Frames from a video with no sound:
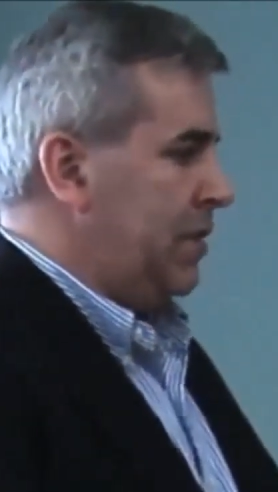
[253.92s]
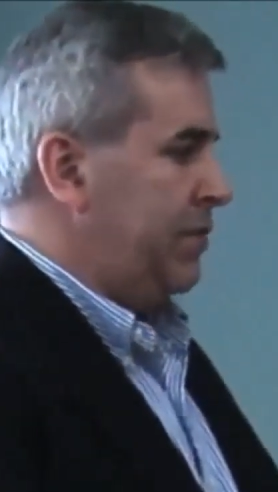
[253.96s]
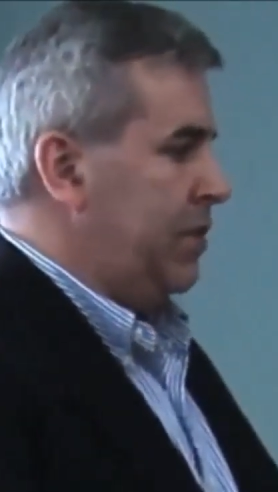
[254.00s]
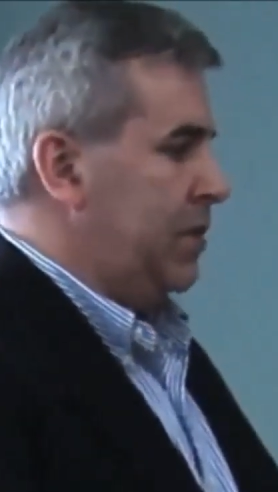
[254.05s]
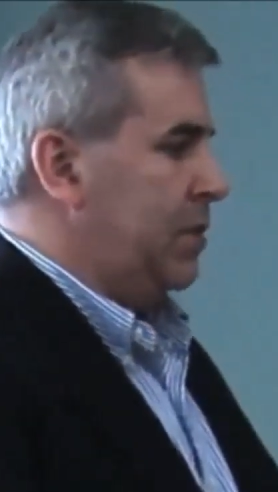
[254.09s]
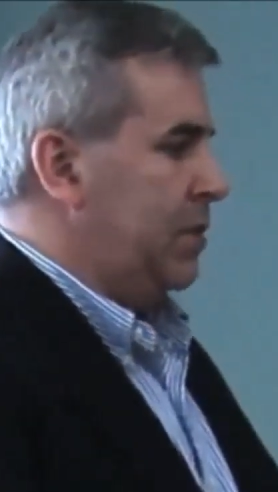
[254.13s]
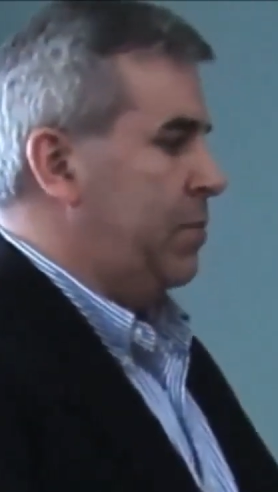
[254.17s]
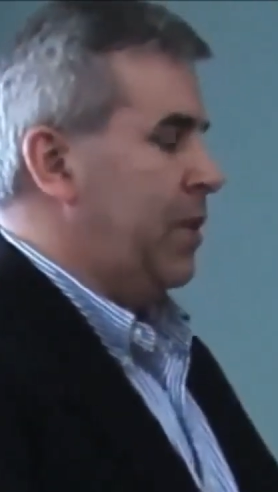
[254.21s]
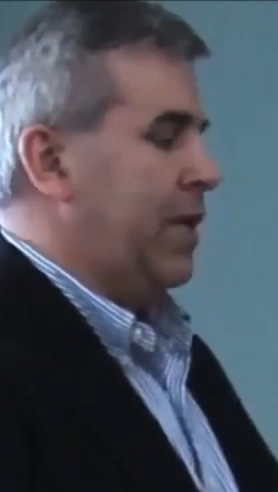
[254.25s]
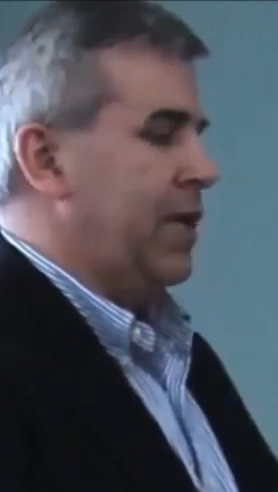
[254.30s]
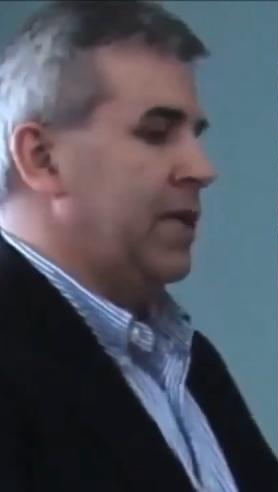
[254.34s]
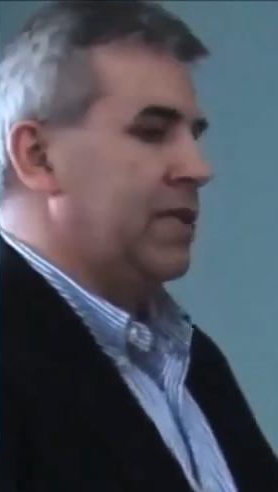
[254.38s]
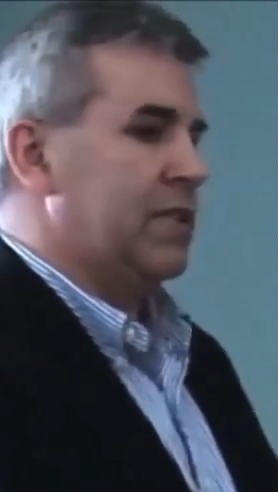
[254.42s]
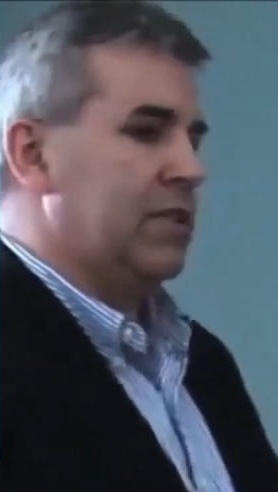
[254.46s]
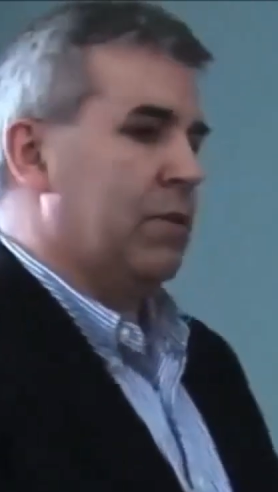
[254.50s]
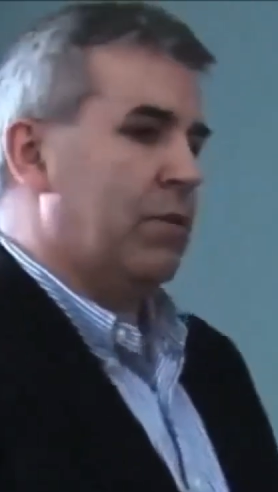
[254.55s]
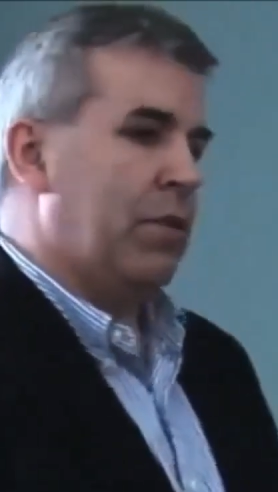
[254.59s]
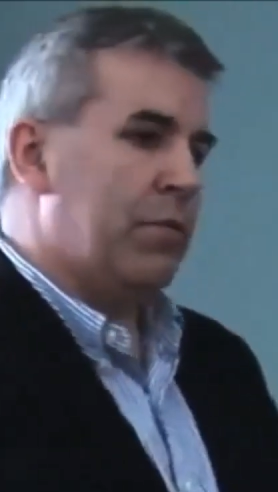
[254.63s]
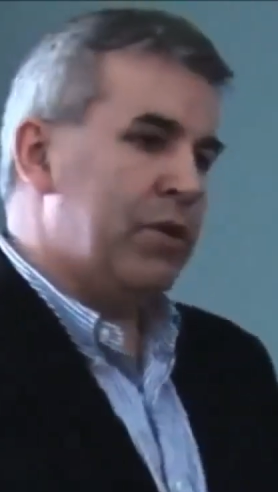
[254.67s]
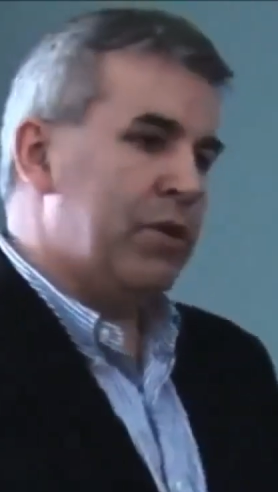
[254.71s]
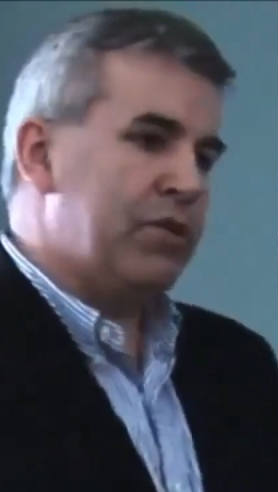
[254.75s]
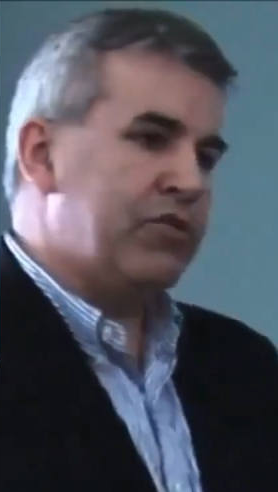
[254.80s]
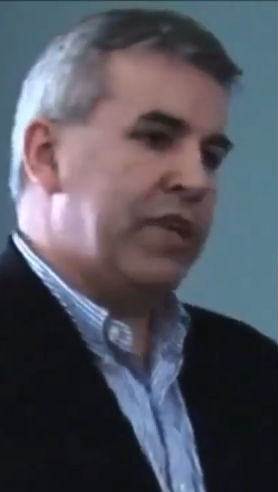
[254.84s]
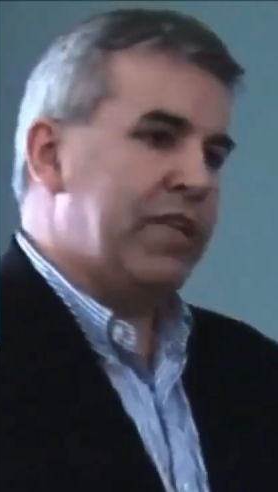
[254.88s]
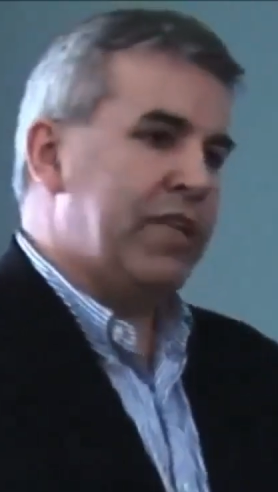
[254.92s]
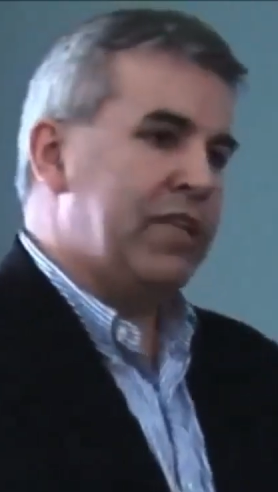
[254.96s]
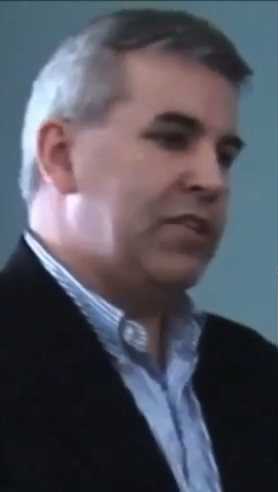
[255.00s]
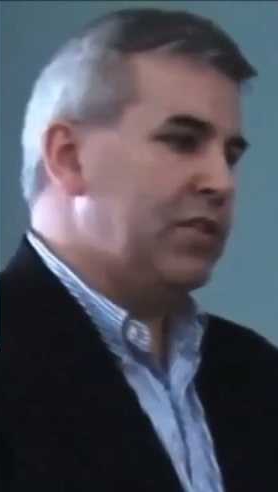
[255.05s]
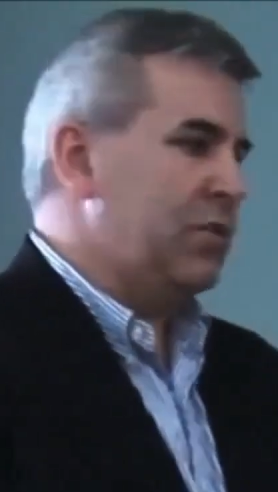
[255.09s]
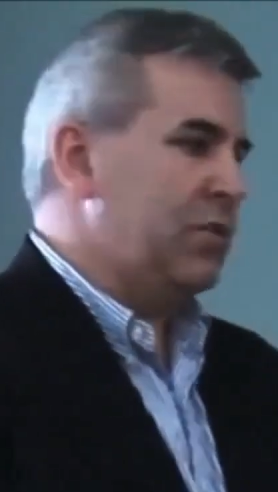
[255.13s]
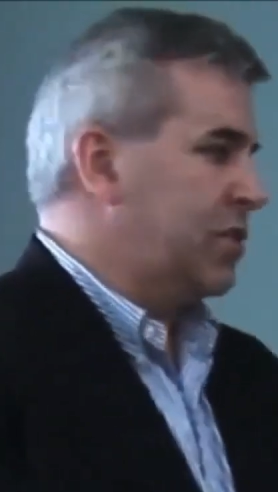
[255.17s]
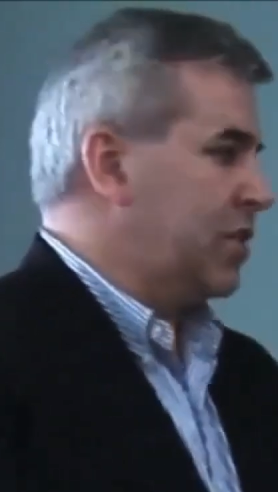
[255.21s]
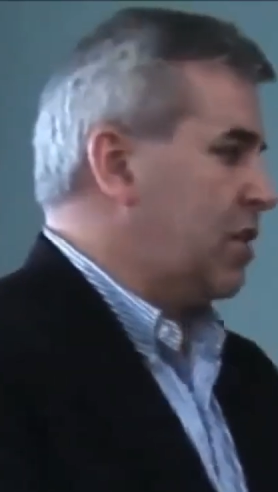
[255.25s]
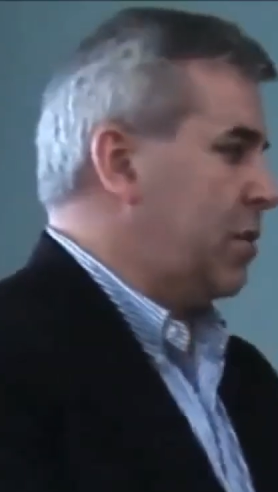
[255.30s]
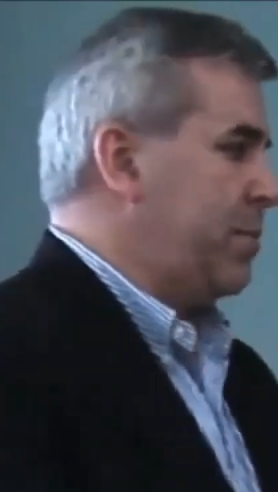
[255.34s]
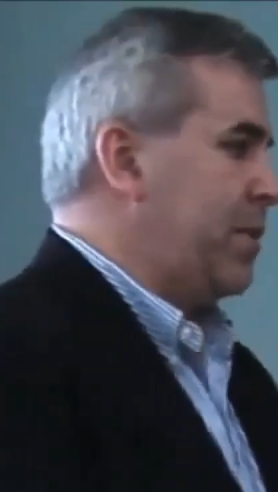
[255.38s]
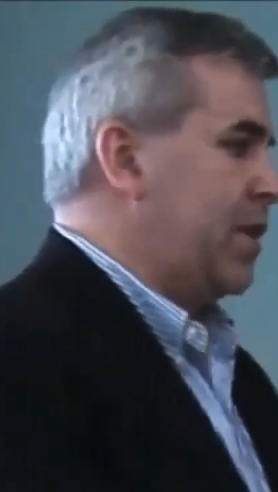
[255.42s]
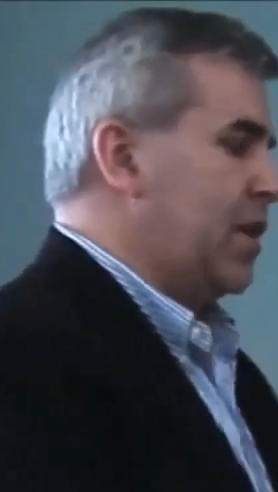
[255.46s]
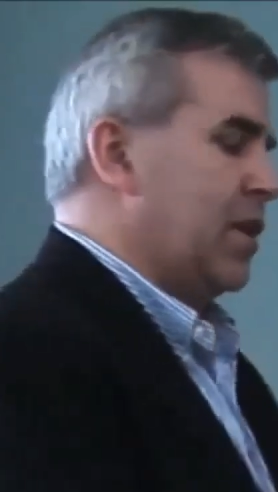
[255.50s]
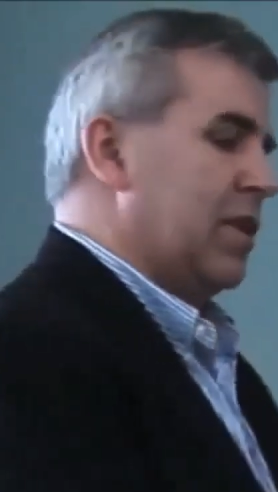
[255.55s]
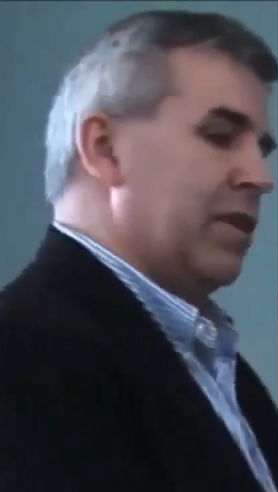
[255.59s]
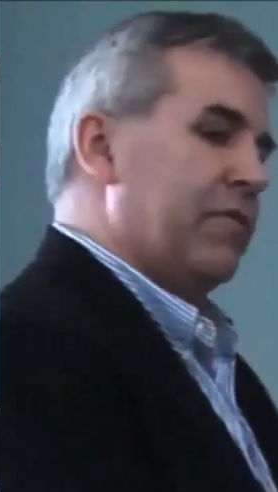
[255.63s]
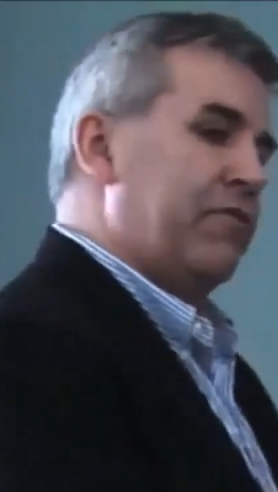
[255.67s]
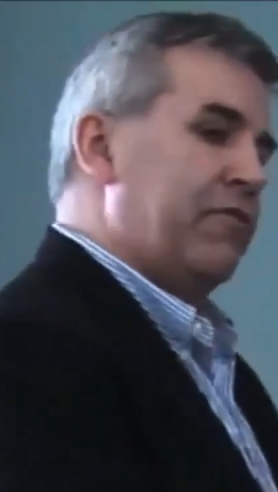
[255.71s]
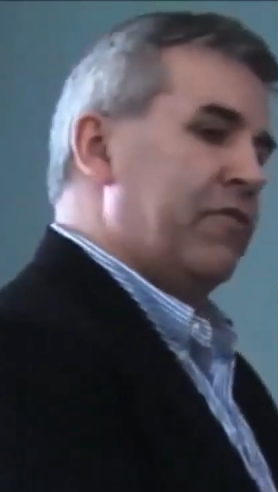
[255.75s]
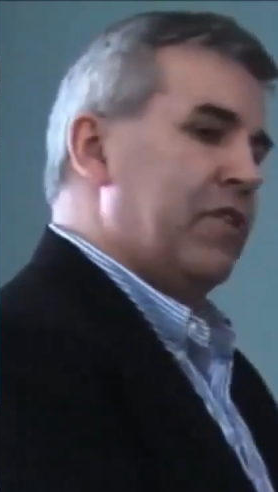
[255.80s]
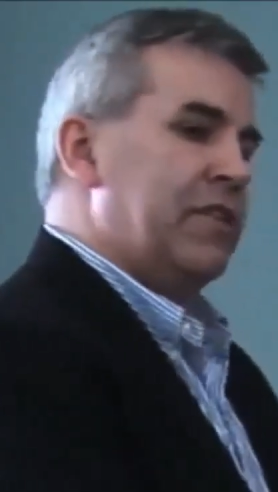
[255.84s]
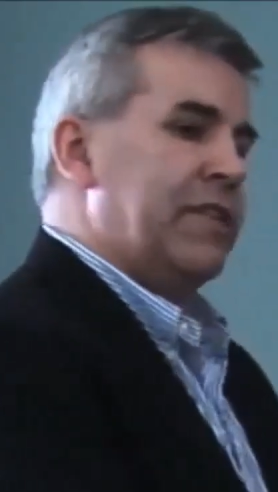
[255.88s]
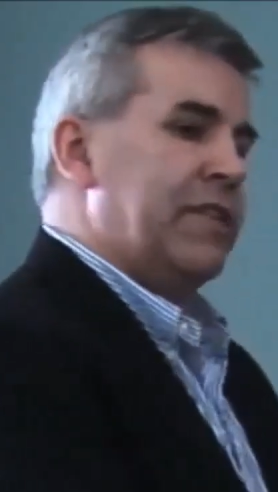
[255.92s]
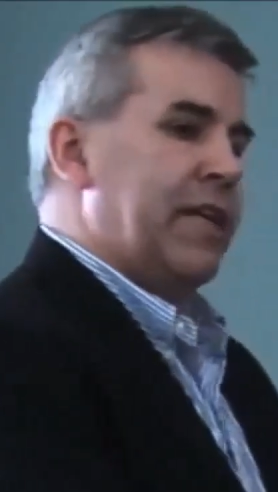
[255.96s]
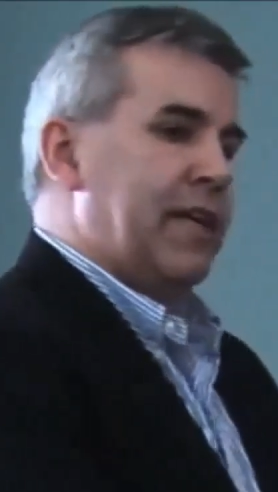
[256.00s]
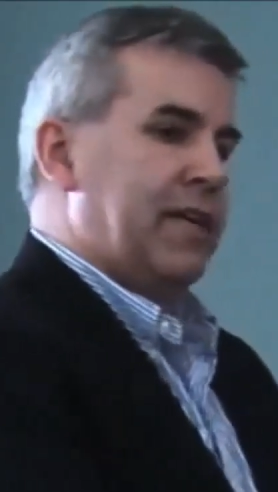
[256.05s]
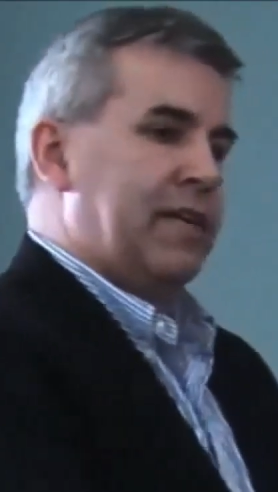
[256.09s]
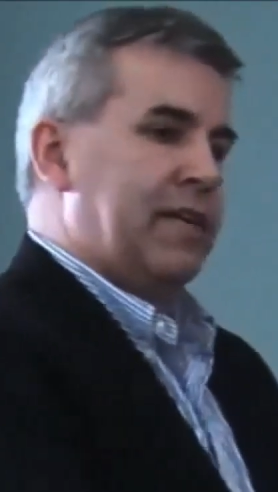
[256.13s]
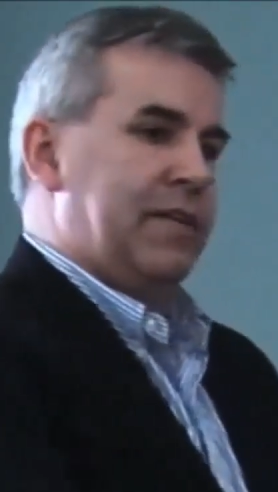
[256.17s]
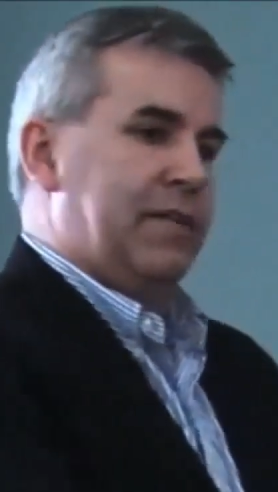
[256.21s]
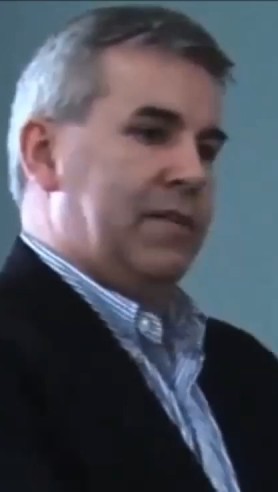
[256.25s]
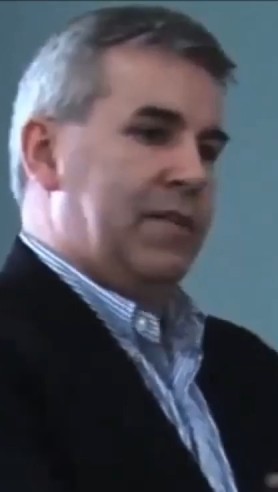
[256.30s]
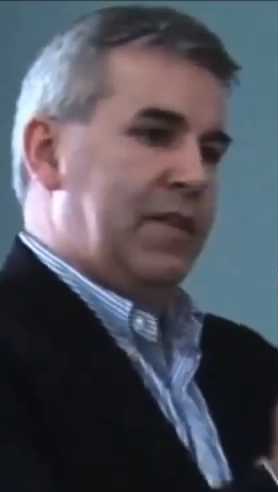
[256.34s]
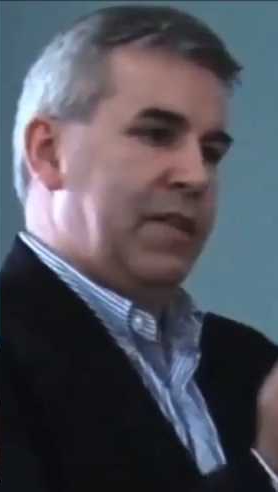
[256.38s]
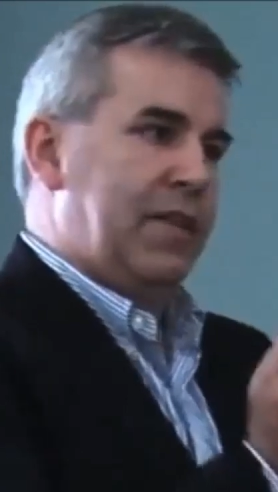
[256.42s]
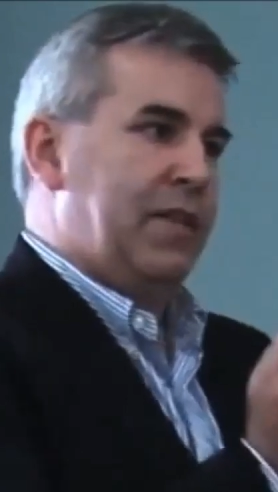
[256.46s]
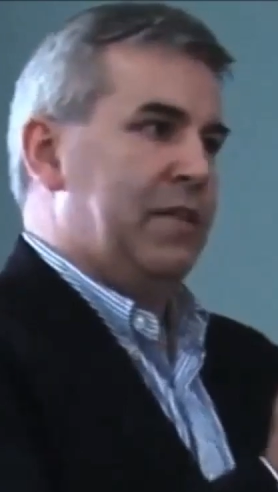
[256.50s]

Difficult place. So what we're trying to do is come in on the front end